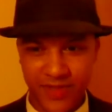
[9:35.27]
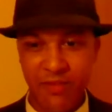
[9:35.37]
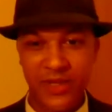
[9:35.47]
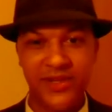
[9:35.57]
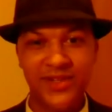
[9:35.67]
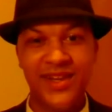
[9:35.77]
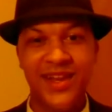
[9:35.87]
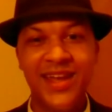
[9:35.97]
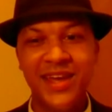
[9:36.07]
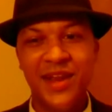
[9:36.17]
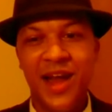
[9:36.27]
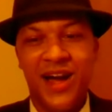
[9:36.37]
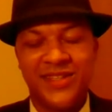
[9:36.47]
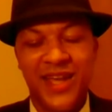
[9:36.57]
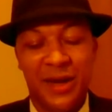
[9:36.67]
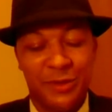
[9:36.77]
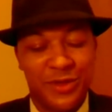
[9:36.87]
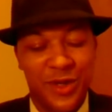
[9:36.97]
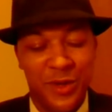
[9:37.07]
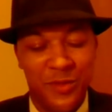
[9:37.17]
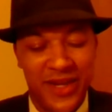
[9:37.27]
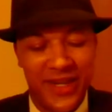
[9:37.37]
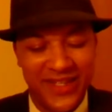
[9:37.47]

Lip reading: They've been knocked out so many